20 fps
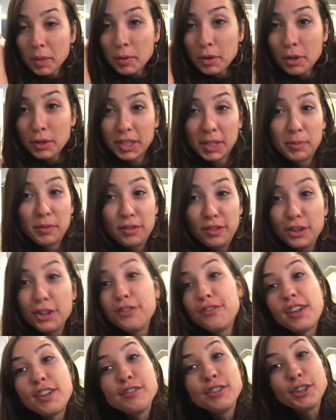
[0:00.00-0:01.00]
know some of your
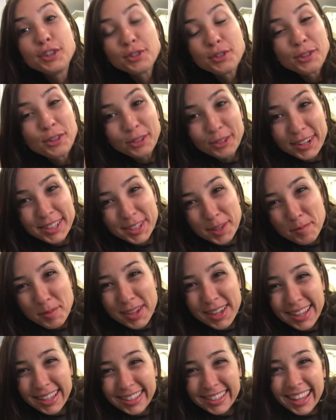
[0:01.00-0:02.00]
favorite granola
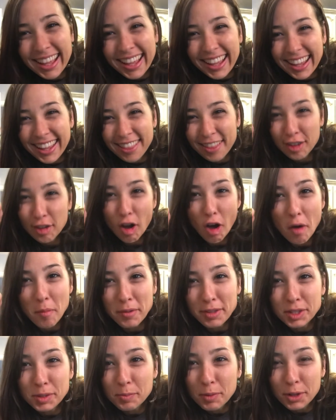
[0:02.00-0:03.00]
recipes in the
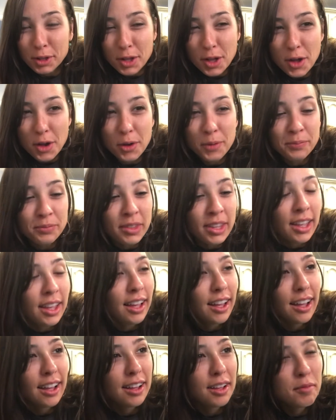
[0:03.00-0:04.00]
comments below.
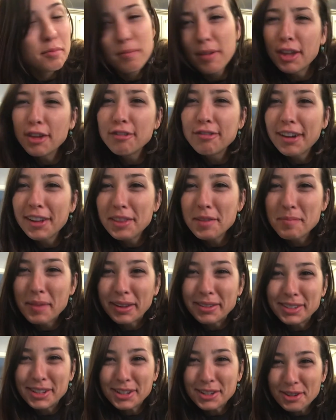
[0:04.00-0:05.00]
May you find the
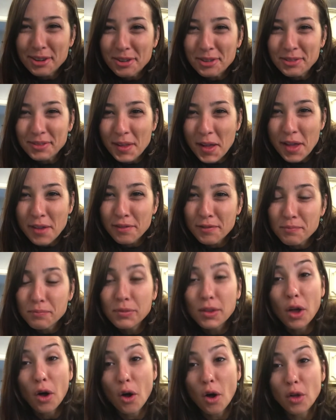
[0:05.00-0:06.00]
bounty in your own life,
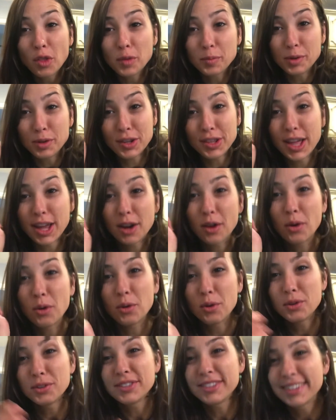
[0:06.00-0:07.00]
all the beauty that it
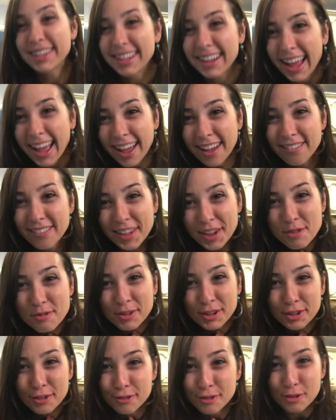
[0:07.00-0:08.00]
holds, and have a
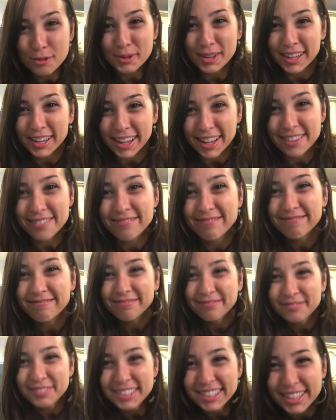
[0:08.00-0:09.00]
wonderful weekend.
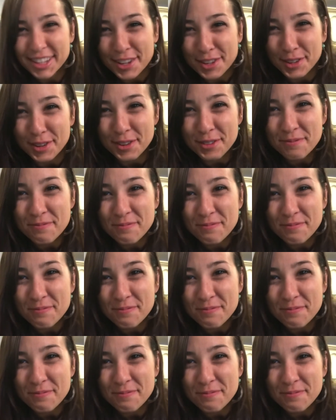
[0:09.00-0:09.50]
We'll see you soon.